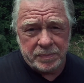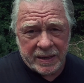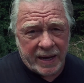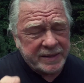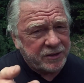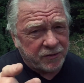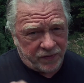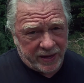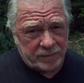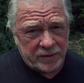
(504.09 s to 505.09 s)
Be kind in your
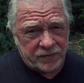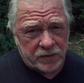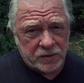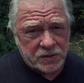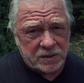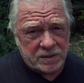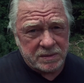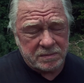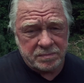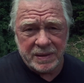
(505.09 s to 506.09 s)
family first.
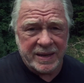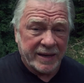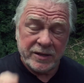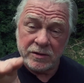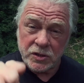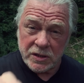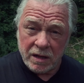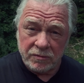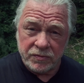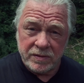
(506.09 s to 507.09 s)
Be kind to yourself.